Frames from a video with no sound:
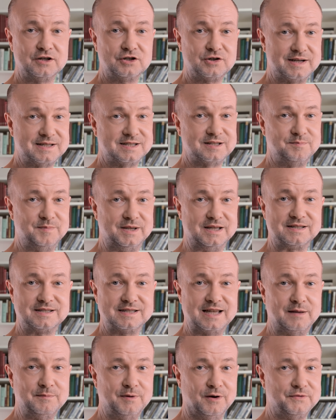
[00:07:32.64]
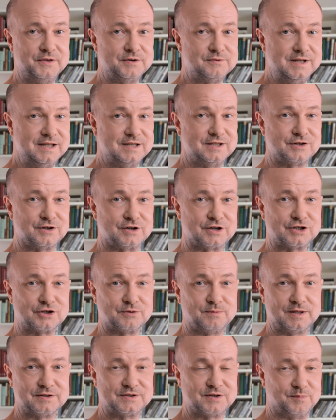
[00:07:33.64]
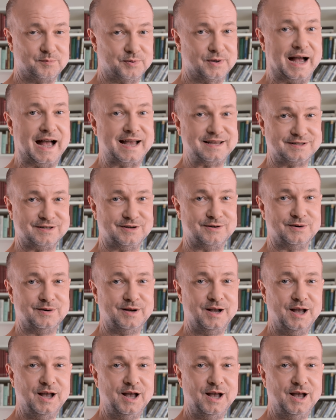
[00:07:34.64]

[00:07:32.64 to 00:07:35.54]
Trust me, some of the research will surprise you.